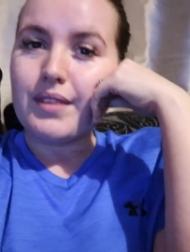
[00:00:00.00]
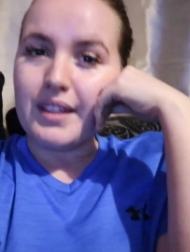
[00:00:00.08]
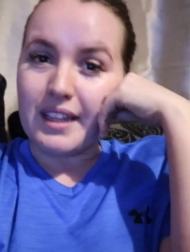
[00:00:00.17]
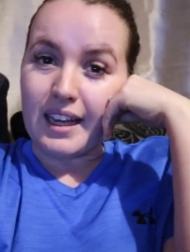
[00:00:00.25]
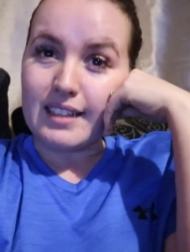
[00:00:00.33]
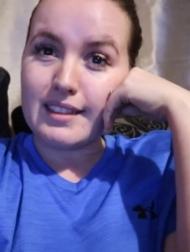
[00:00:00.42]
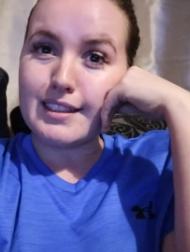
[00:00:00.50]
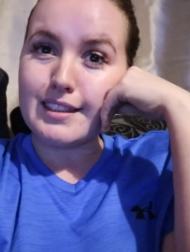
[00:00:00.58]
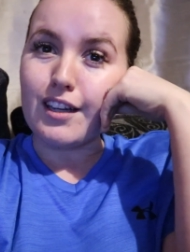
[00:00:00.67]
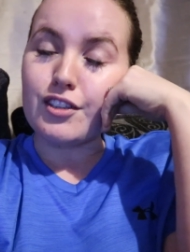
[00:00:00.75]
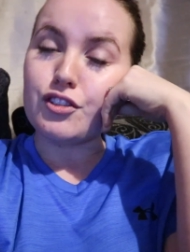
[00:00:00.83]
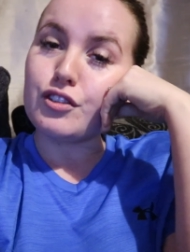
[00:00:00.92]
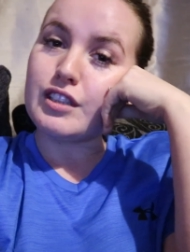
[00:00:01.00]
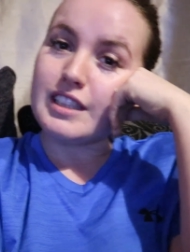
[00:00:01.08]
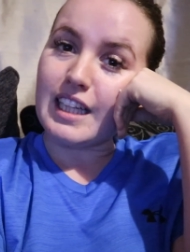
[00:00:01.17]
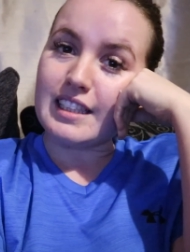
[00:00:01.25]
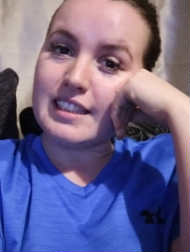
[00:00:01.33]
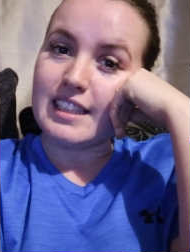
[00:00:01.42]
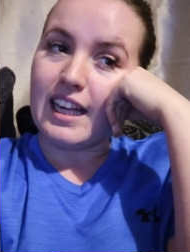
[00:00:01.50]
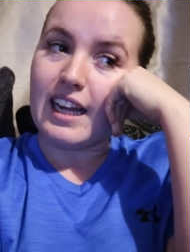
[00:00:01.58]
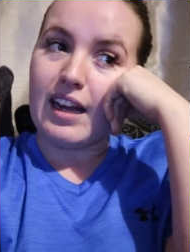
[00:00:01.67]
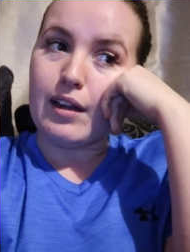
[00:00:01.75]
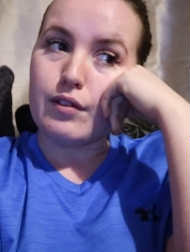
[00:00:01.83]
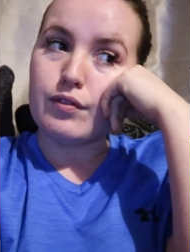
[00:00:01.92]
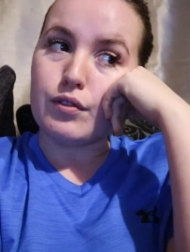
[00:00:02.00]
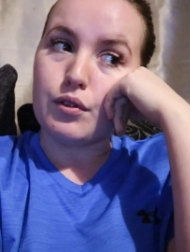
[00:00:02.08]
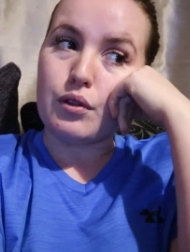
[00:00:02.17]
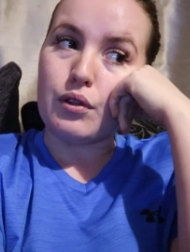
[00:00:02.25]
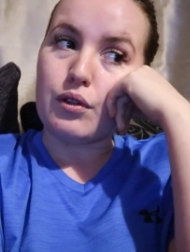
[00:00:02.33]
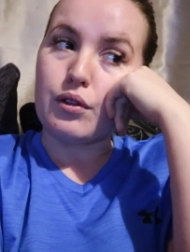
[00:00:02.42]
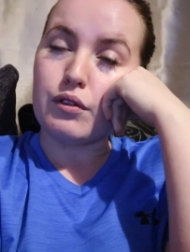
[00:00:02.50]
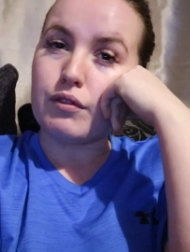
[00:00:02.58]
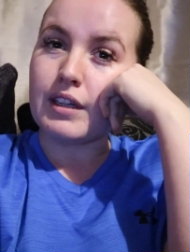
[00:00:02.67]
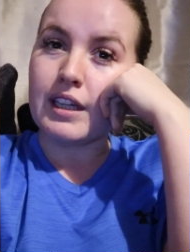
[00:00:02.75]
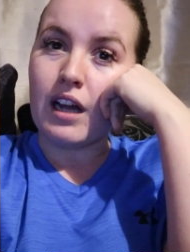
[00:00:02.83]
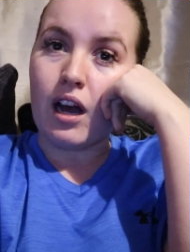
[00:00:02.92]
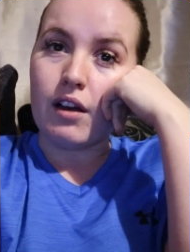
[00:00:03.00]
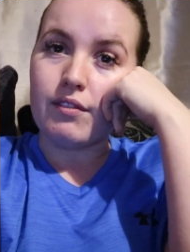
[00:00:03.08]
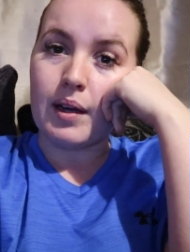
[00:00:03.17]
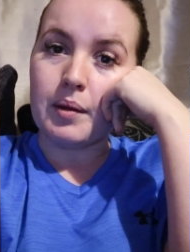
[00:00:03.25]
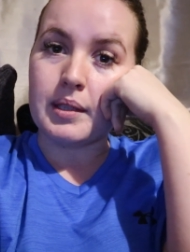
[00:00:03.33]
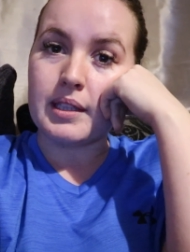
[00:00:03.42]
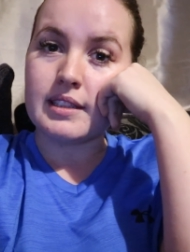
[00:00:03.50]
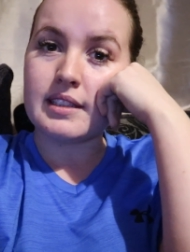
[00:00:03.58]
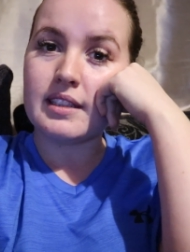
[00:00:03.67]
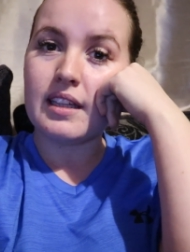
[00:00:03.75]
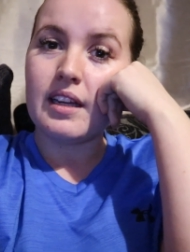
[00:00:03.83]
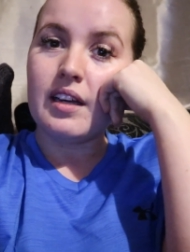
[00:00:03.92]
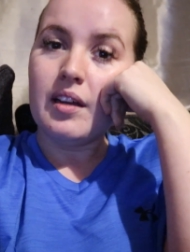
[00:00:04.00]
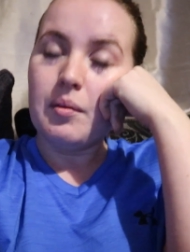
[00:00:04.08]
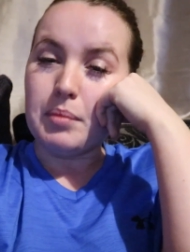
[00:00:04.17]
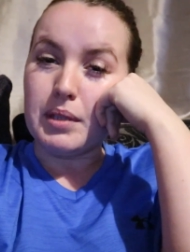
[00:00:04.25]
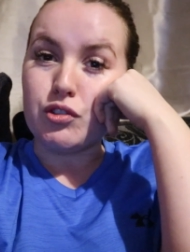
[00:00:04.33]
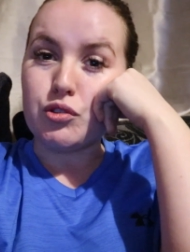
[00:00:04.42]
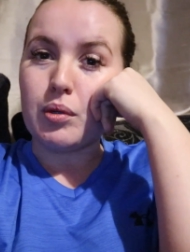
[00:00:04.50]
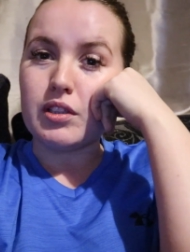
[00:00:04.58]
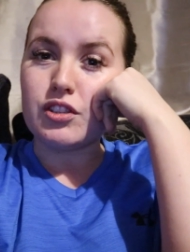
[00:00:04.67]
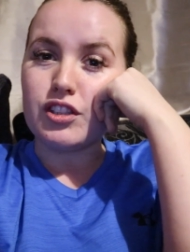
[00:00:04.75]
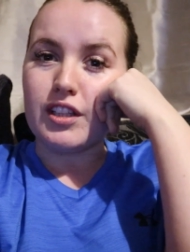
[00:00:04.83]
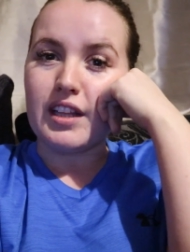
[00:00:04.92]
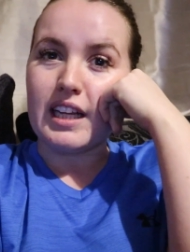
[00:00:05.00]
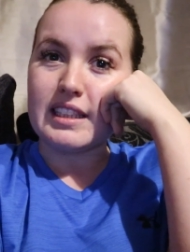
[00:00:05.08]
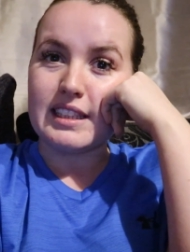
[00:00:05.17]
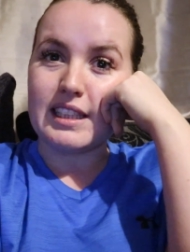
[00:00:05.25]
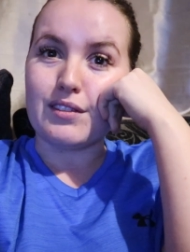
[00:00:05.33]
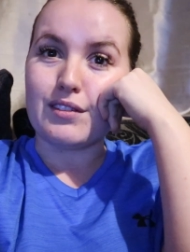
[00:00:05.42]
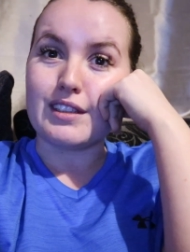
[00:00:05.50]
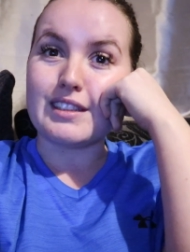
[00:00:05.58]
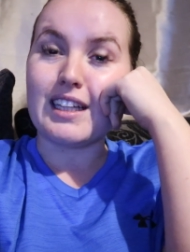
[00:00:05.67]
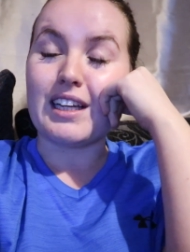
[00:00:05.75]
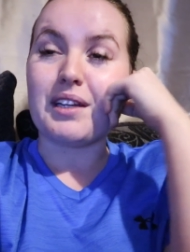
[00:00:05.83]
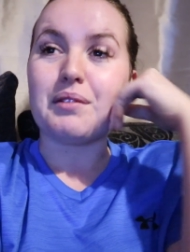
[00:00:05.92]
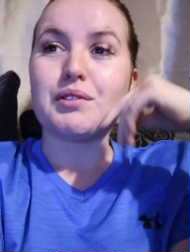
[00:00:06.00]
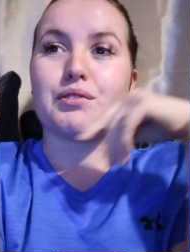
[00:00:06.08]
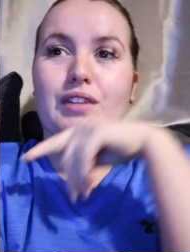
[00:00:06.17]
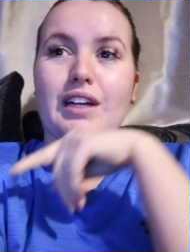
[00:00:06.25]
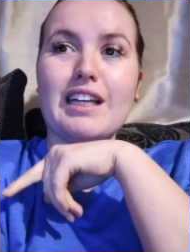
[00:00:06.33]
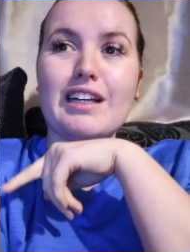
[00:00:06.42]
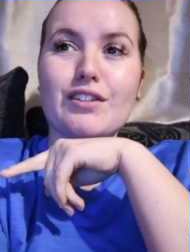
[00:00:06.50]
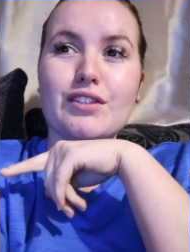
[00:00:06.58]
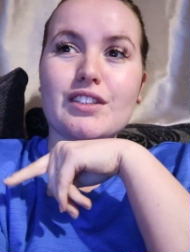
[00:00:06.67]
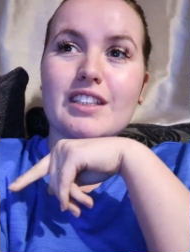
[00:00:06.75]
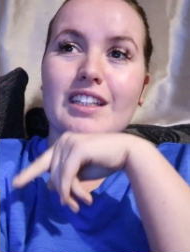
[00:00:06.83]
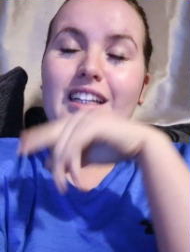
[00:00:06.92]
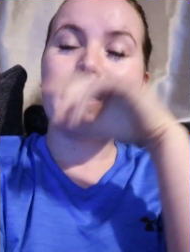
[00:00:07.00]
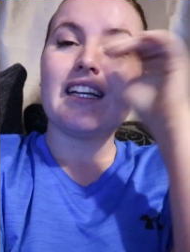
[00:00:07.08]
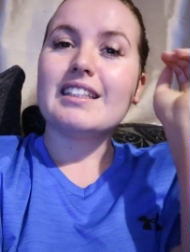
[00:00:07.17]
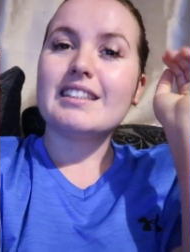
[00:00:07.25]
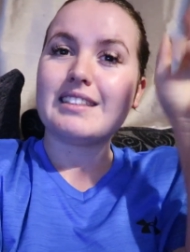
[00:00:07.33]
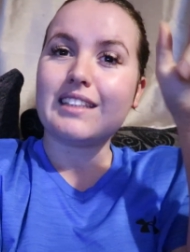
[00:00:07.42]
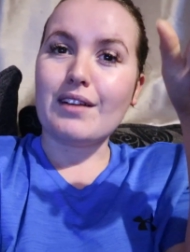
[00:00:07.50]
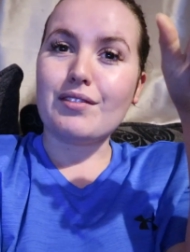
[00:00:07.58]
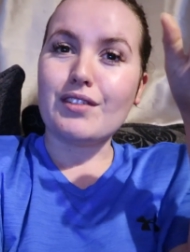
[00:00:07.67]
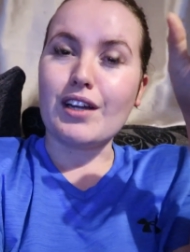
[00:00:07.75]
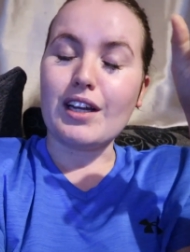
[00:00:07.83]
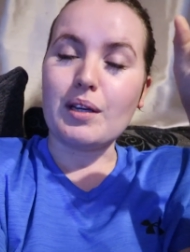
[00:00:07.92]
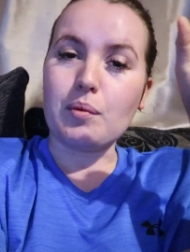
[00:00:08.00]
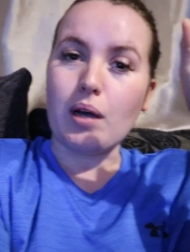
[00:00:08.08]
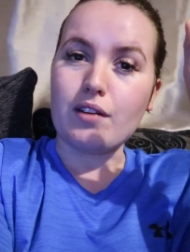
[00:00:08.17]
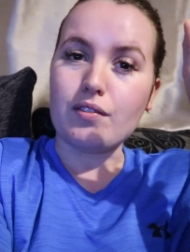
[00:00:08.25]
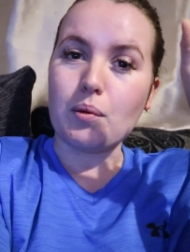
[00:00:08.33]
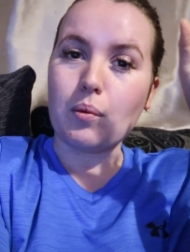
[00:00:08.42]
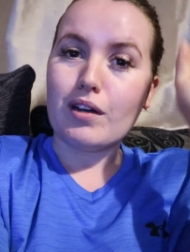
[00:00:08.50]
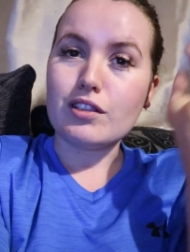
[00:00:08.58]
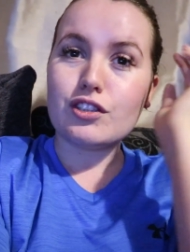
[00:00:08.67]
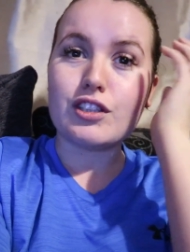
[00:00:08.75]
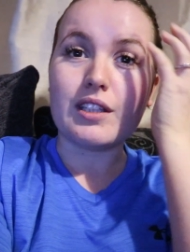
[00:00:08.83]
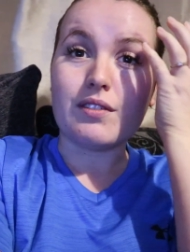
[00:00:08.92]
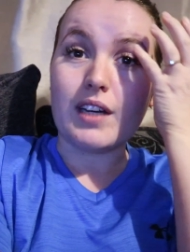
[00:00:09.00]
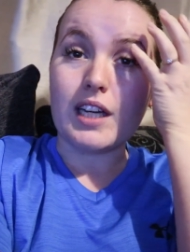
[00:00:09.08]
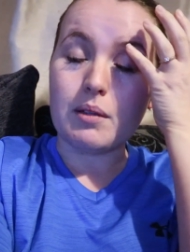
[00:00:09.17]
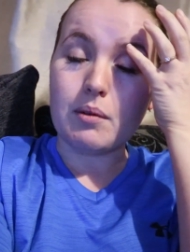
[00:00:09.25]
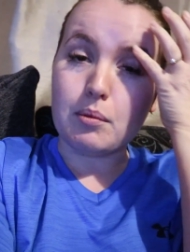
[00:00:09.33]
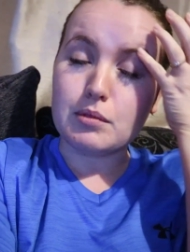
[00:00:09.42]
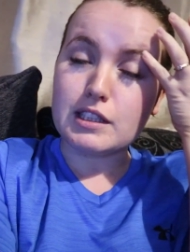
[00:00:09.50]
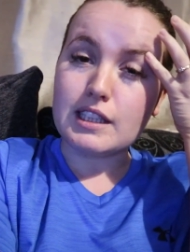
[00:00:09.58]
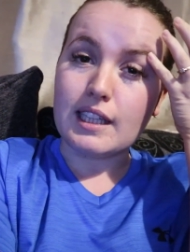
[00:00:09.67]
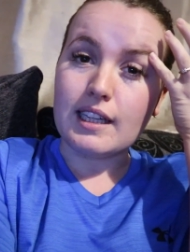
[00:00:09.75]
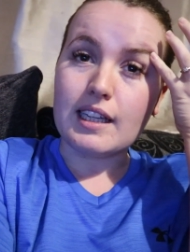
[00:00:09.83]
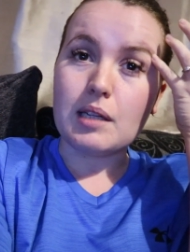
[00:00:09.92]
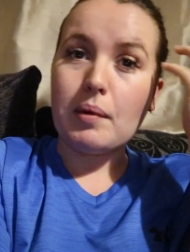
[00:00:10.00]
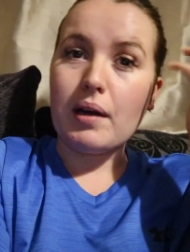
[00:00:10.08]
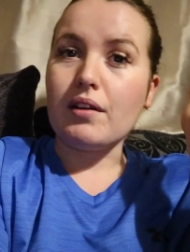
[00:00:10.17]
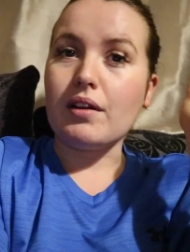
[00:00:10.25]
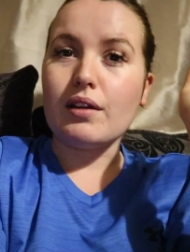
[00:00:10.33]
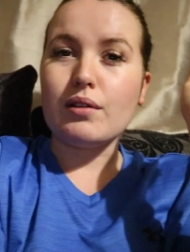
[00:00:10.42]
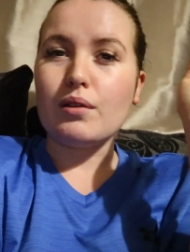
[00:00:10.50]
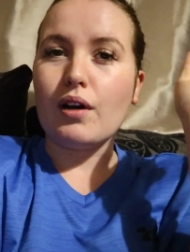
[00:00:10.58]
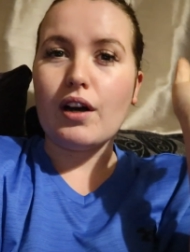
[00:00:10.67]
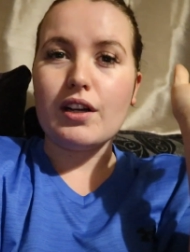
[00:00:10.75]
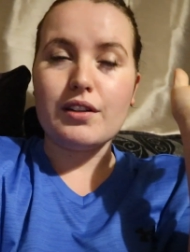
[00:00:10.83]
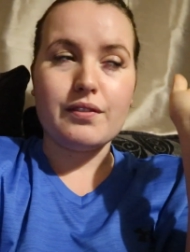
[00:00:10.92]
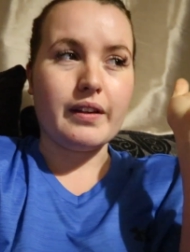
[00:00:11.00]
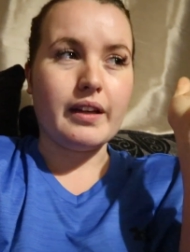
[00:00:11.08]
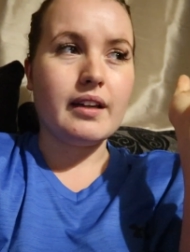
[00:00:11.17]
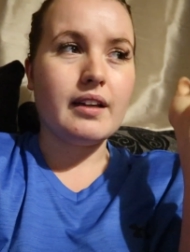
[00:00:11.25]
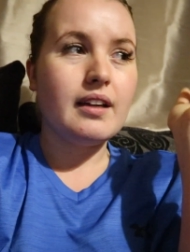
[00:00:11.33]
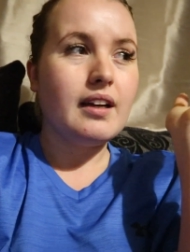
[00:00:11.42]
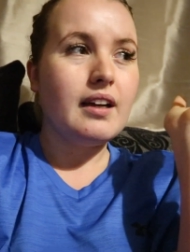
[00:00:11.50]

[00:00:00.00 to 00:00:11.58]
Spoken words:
Yes, I just sat here for 3.5 hours binge watching that series. And it was really good. Definitely worth a watch if anyone was thinking about it or heard of it.